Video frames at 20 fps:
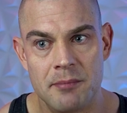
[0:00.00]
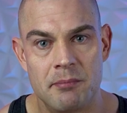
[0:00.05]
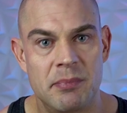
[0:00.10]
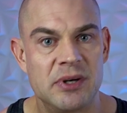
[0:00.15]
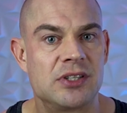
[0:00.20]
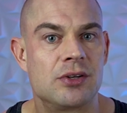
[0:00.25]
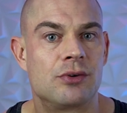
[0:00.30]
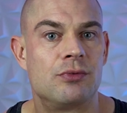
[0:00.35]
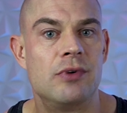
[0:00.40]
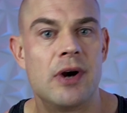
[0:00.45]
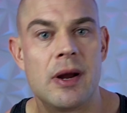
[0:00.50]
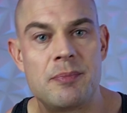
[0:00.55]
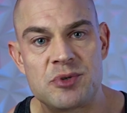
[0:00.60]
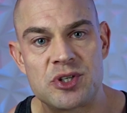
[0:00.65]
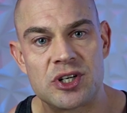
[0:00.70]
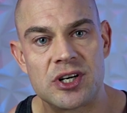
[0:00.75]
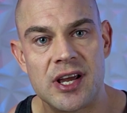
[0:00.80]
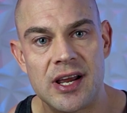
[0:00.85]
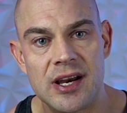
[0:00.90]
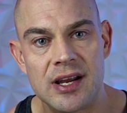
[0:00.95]
but the
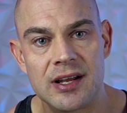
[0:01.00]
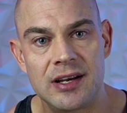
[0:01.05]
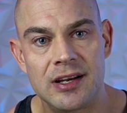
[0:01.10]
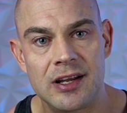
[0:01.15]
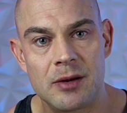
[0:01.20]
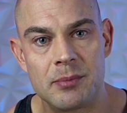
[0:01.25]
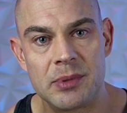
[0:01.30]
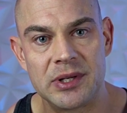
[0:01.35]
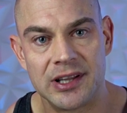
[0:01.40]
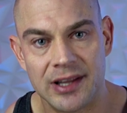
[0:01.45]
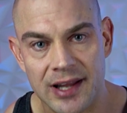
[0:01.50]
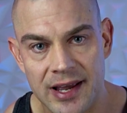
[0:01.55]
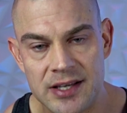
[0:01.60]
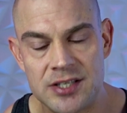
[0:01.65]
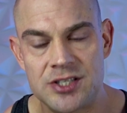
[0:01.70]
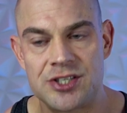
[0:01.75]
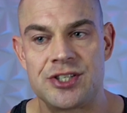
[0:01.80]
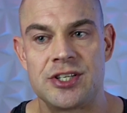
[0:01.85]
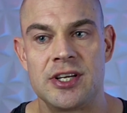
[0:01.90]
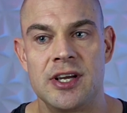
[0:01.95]
reps are getting a little bit
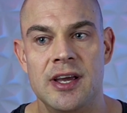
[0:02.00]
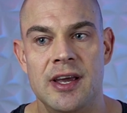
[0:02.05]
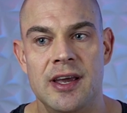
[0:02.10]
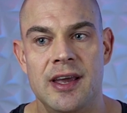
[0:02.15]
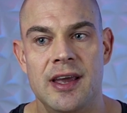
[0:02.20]
less,